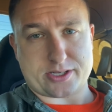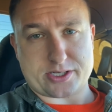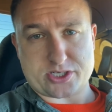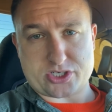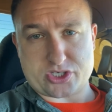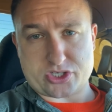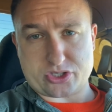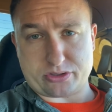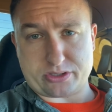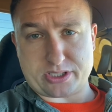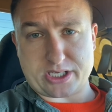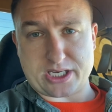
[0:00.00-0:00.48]

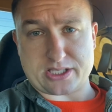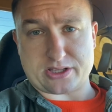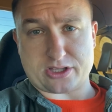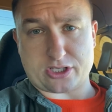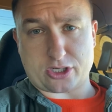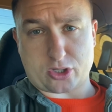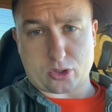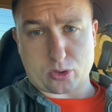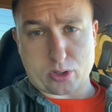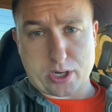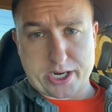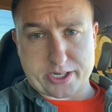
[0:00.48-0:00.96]
to get the
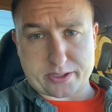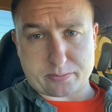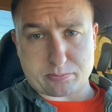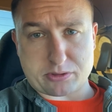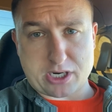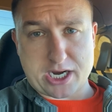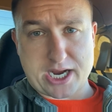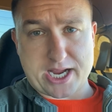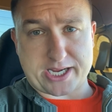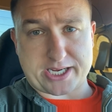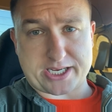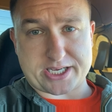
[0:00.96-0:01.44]
correct
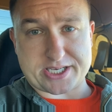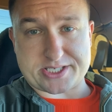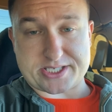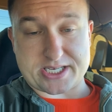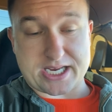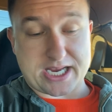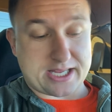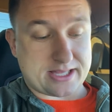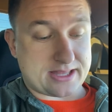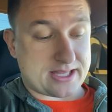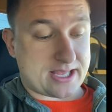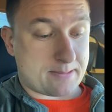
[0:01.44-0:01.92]
brackets
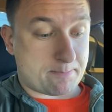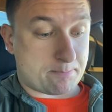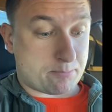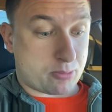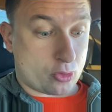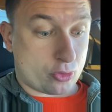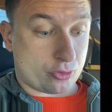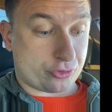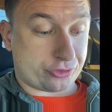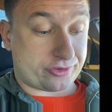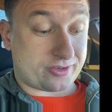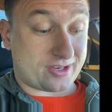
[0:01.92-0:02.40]
and they
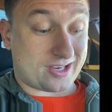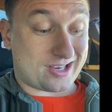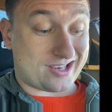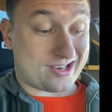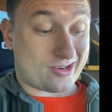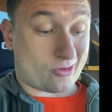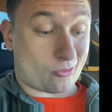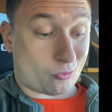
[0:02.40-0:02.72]
bolted